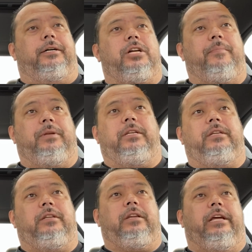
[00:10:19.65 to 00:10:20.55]

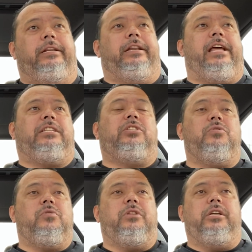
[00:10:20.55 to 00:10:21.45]
coming in the next
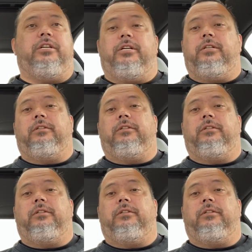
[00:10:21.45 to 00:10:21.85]
year.